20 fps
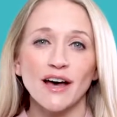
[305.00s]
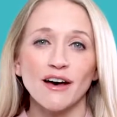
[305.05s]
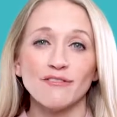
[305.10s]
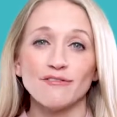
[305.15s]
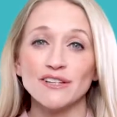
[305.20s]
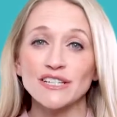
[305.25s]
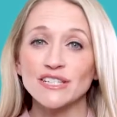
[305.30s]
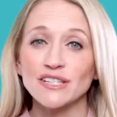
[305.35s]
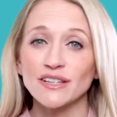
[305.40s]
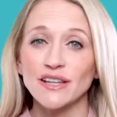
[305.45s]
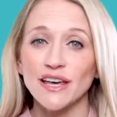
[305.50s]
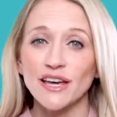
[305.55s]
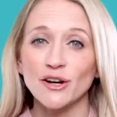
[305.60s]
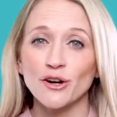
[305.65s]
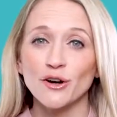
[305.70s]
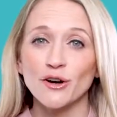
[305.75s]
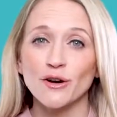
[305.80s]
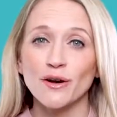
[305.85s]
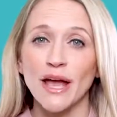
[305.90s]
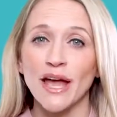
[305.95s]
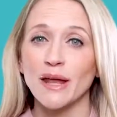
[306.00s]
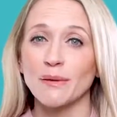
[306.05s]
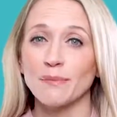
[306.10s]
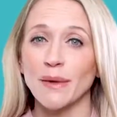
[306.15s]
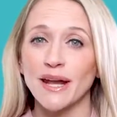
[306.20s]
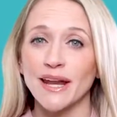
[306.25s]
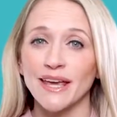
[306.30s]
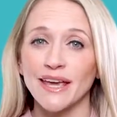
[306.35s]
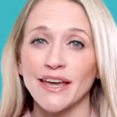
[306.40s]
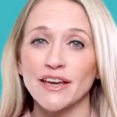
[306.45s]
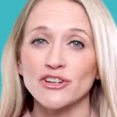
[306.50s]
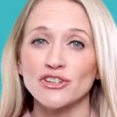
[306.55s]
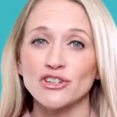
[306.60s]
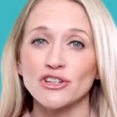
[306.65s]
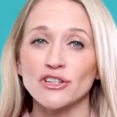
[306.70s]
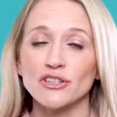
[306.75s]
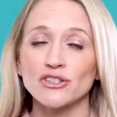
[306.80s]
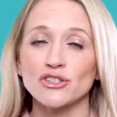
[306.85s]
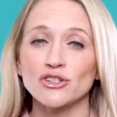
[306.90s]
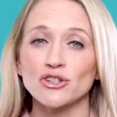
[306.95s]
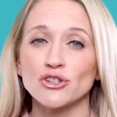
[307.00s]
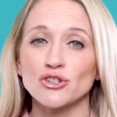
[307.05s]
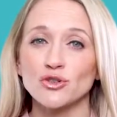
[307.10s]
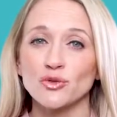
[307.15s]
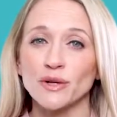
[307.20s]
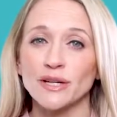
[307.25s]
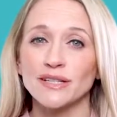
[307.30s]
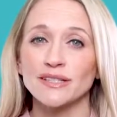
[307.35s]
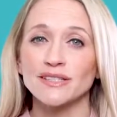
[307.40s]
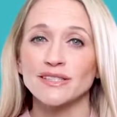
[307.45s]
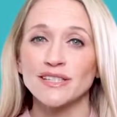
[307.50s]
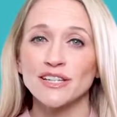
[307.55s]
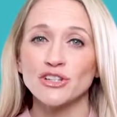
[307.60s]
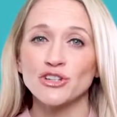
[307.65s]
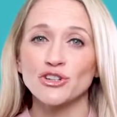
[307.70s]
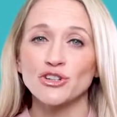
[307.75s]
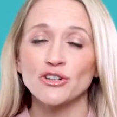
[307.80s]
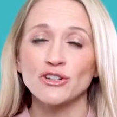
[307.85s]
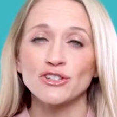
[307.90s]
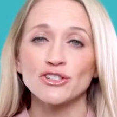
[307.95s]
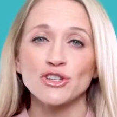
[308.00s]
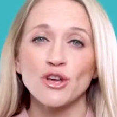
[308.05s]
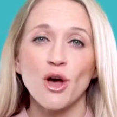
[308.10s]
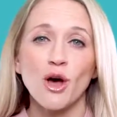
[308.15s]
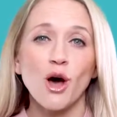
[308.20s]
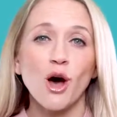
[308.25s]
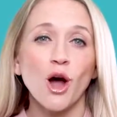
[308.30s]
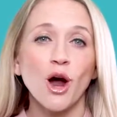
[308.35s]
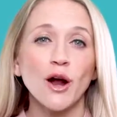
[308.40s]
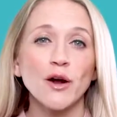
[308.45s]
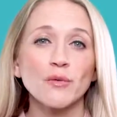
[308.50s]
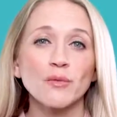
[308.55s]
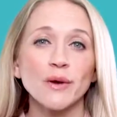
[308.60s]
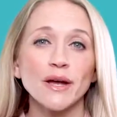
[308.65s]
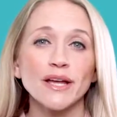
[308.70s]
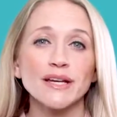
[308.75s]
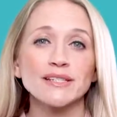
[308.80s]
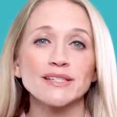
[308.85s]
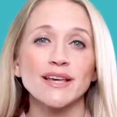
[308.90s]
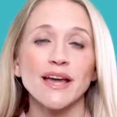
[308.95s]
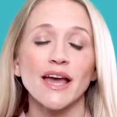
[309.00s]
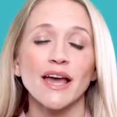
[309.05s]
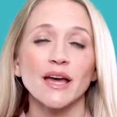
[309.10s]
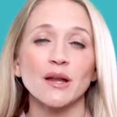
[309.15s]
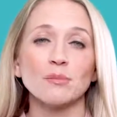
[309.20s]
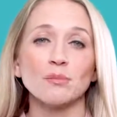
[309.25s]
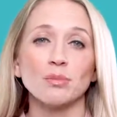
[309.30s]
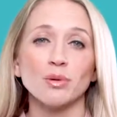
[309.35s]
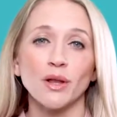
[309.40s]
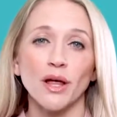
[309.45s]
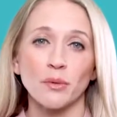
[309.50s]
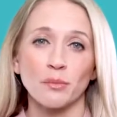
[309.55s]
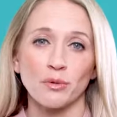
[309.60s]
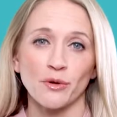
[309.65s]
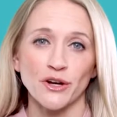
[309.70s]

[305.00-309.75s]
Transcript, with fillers: a ventilator, and medications to treat seizures, heart rate, and blood